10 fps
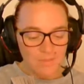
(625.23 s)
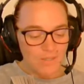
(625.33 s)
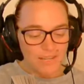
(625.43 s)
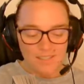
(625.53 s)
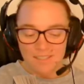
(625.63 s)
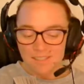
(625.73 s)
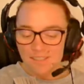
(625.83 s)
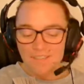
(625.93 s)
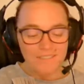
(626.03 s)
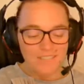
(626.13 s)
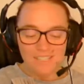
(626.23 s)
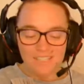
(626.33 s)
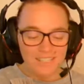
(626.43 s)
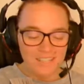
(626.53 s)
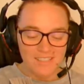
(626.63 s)
put on the loveliest
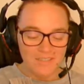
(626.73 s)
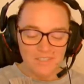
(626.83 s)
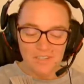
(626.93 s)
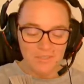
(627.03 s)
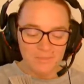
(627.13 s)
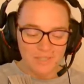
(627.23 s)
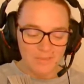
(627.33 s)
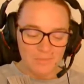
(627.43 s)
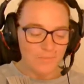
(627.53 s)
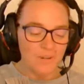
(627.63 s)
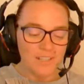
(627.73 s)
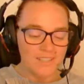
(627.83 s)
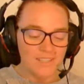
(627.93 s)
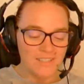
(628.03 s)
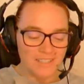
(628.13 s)
shades of dark red and
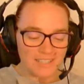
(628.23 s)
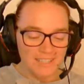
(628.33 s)
bronzy green,